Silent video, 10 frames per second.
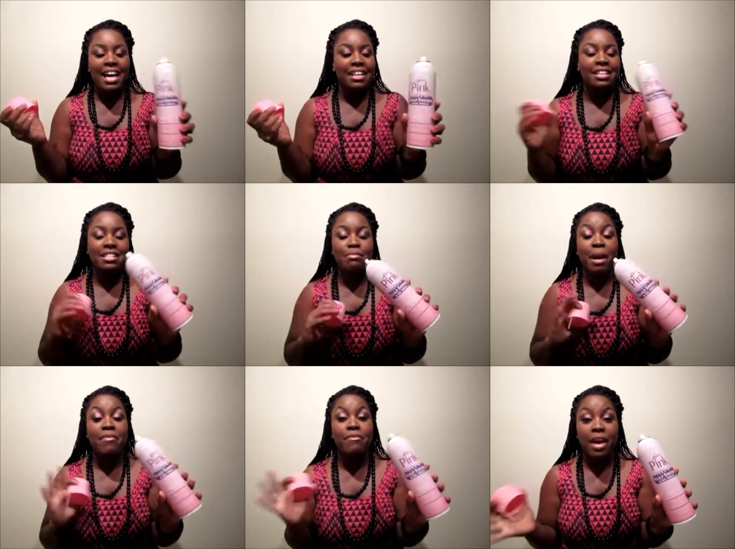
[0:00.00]
this is
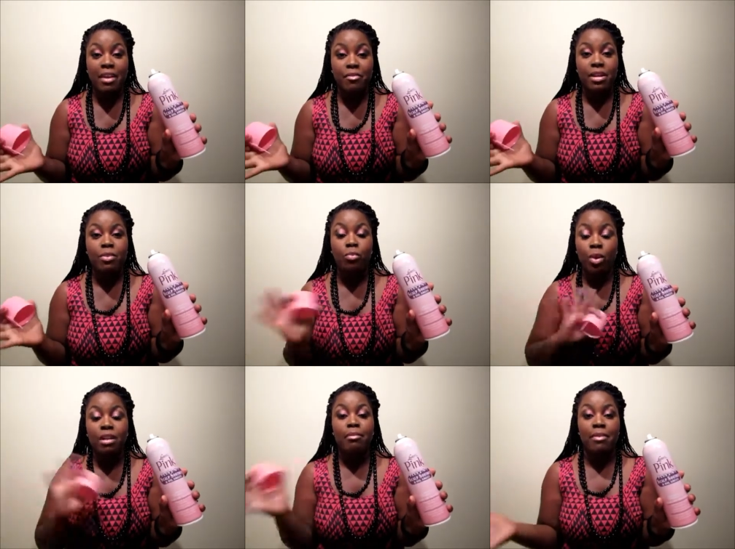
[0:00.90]
my favorite,
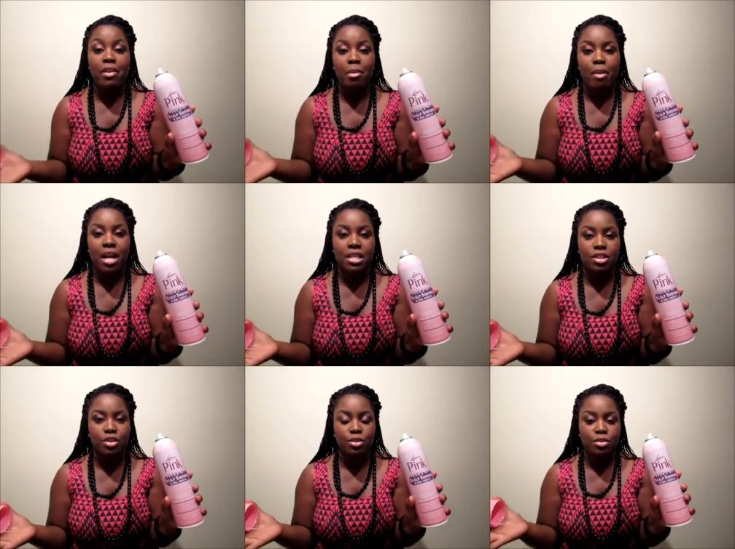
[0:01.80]
one of my favorite products
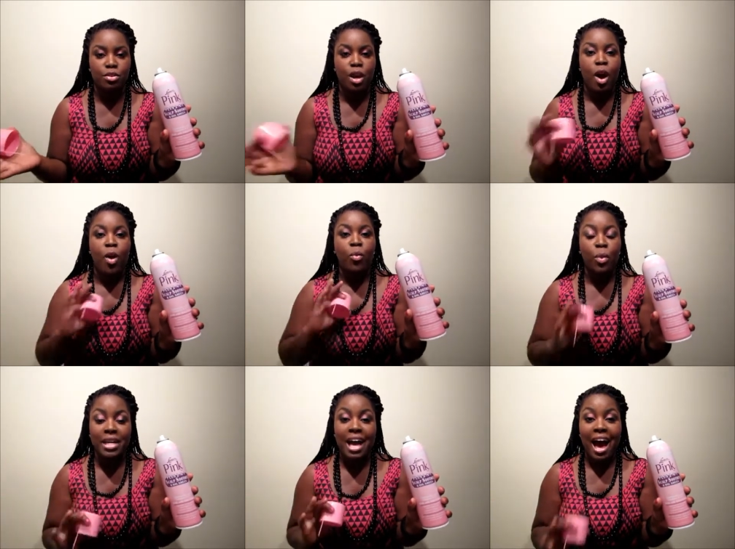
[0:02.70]
to use
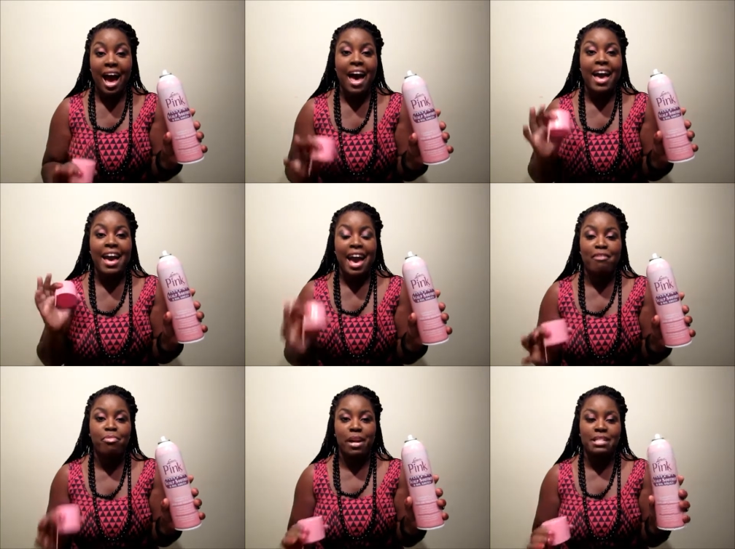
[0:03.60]
when I
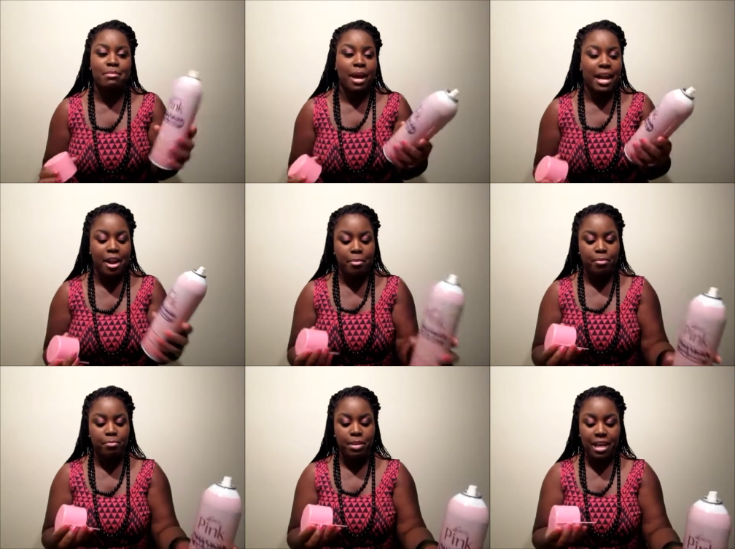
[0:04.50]
have braids in my hair,
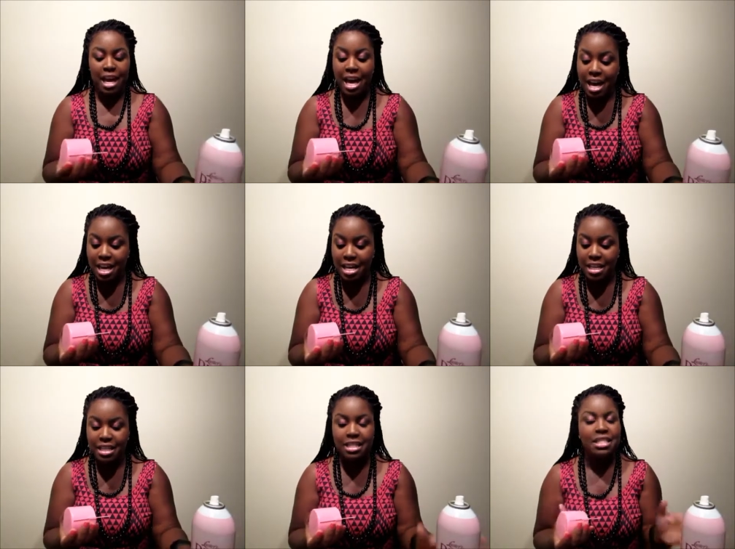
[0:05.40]

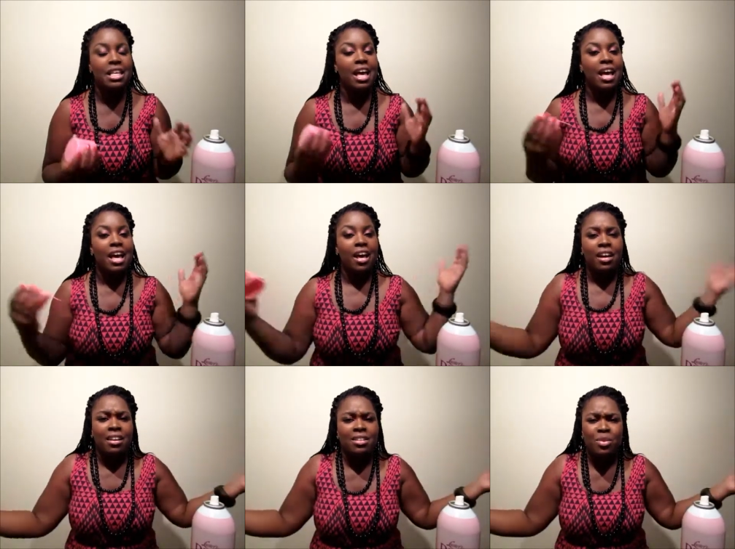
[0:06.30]
because
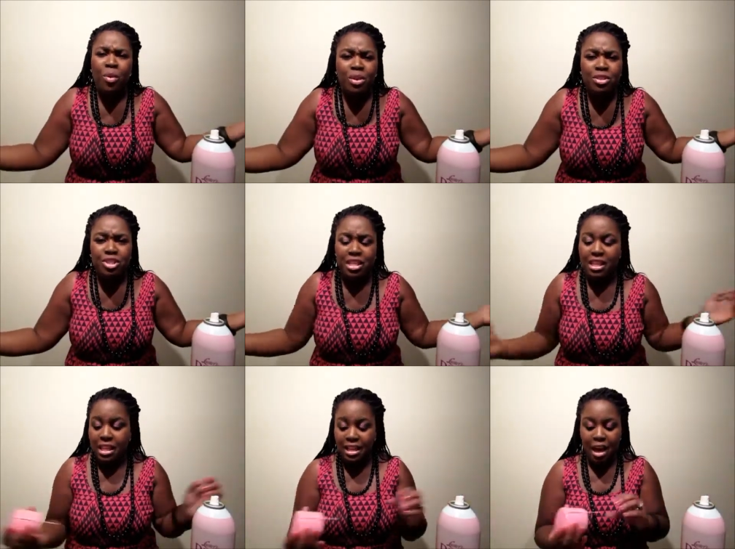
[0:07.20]
it's oil
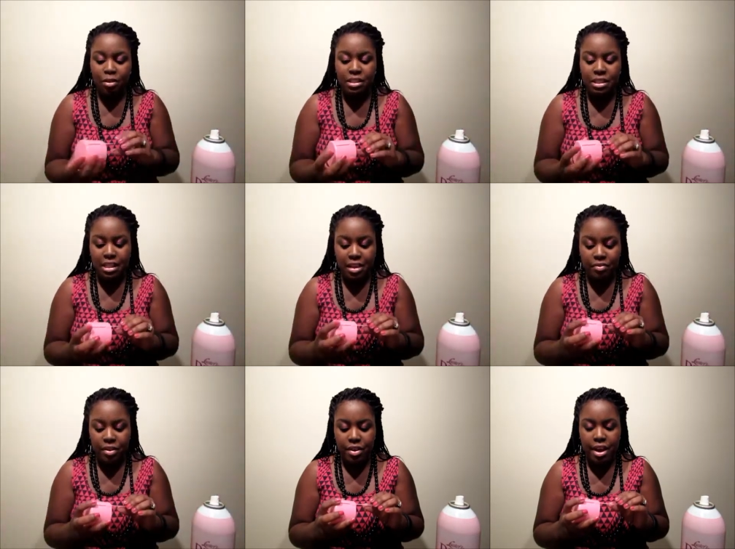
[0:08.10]
sheen. Not only does it give
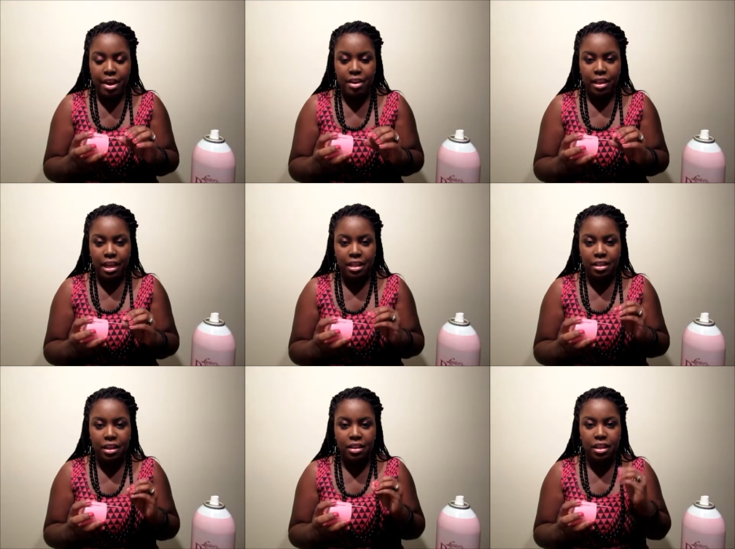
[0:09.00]
your hair like
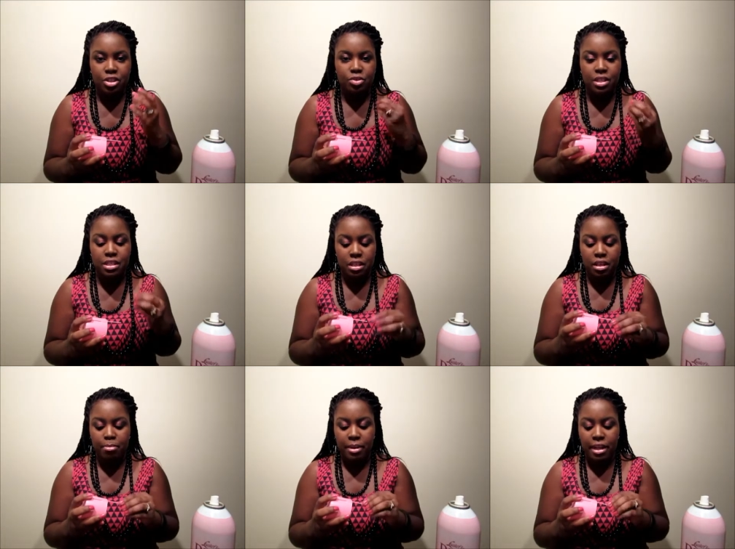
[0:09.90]
a lustrous
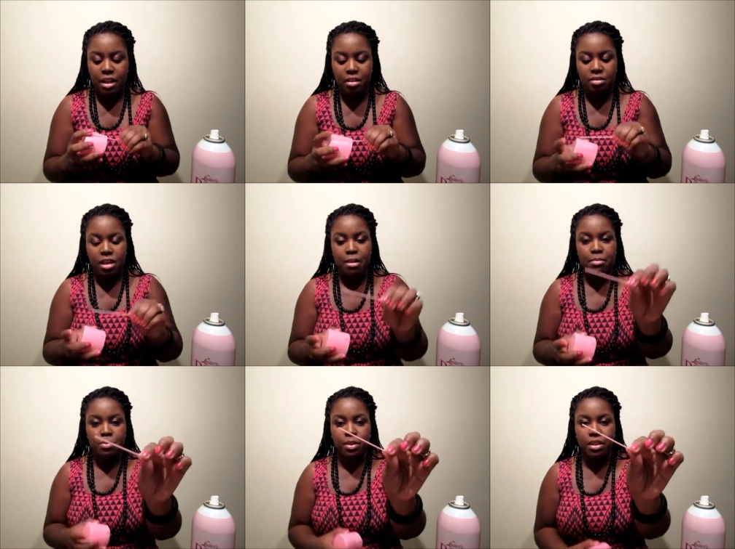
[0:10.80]
look, but it also
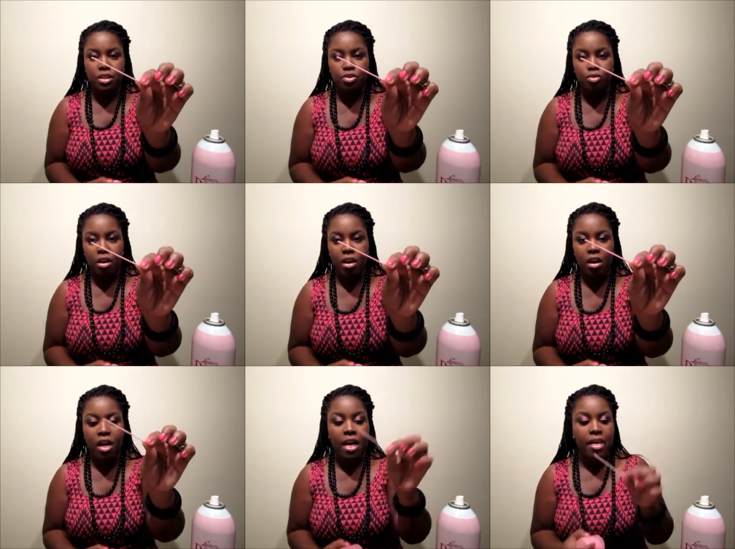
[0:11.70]
comes with a
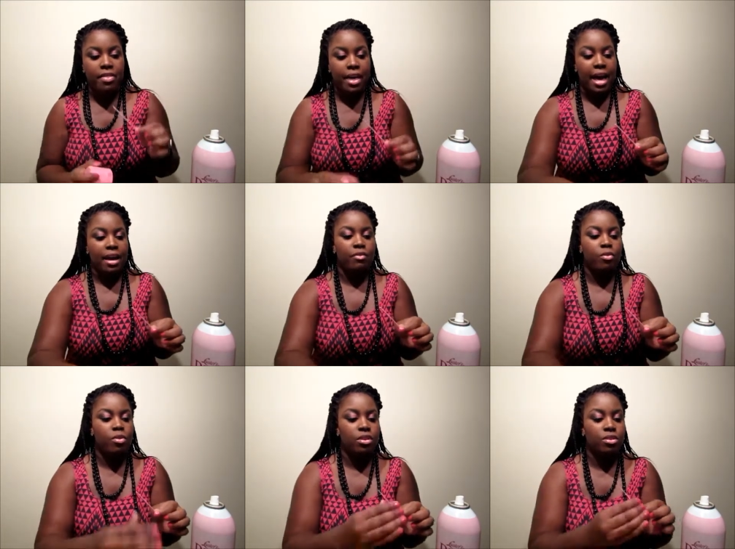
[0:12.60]
straw that of
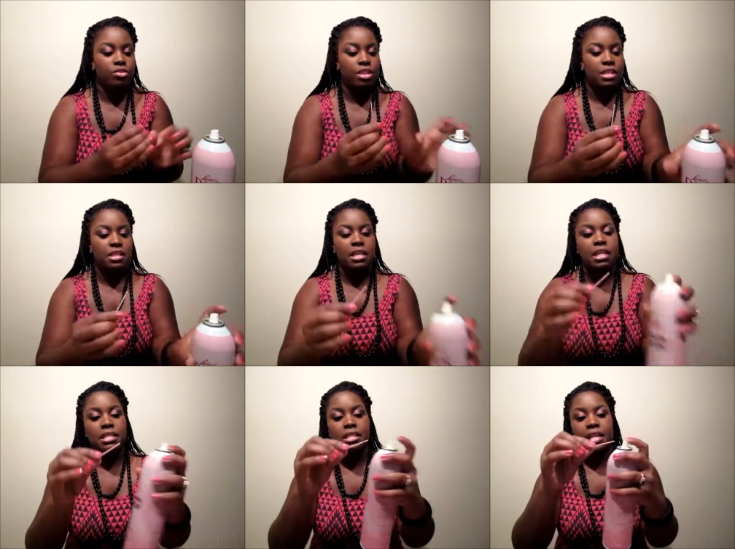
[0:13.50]
course you just stick
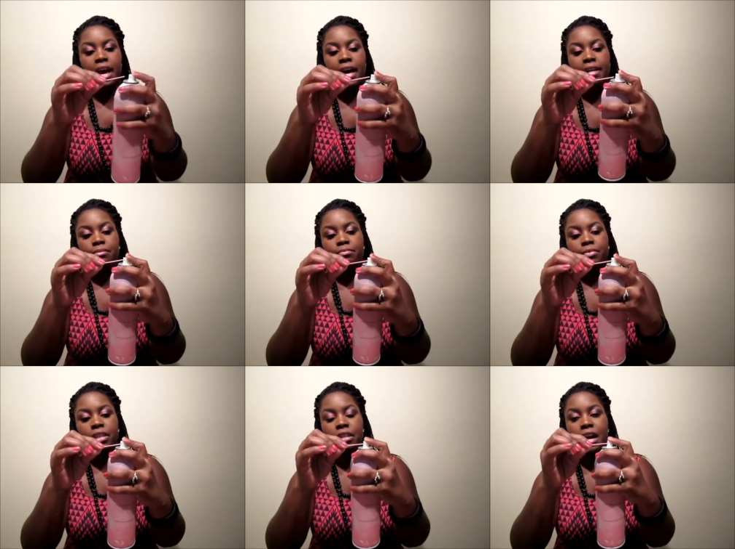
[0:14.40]
inside
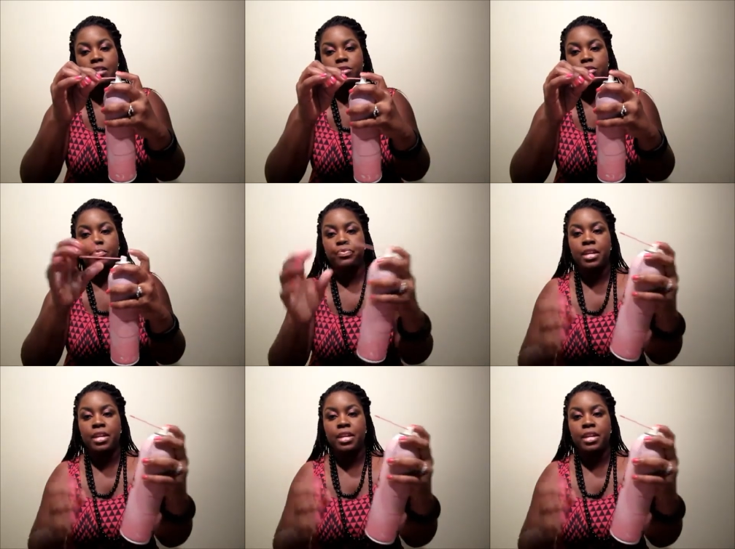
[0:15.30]
the nozzle.